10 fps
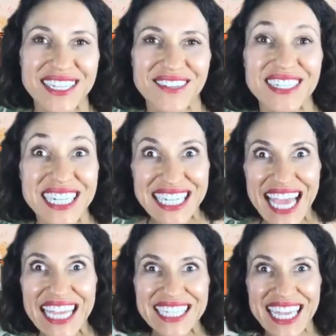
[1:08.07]
So
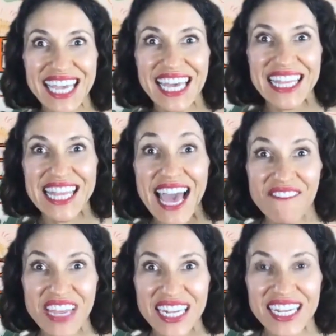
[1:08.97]
today is day
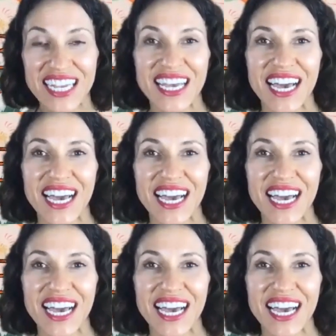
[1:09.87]
11